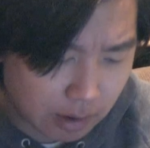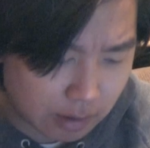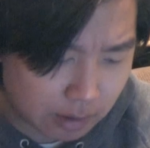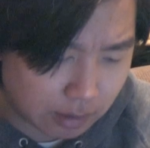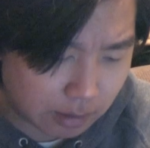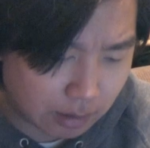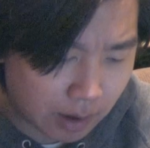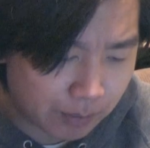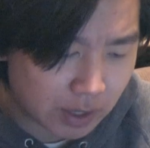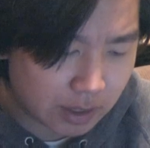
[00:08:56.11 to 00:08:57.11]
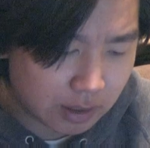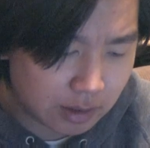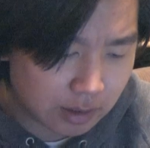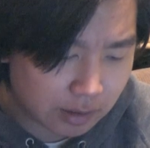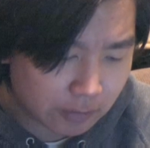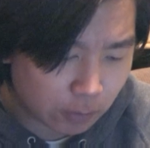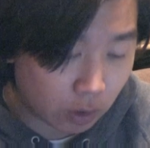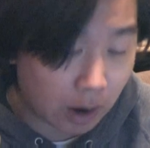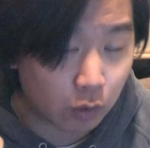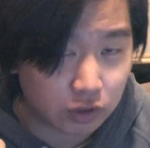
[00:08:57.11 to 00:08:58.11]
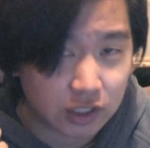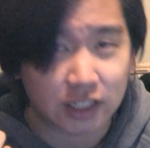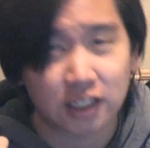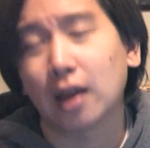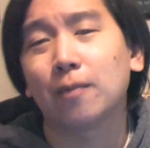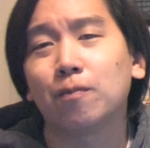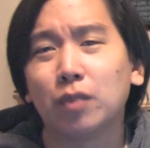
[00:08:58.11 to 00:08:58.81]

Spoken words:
updated, or I won't say same,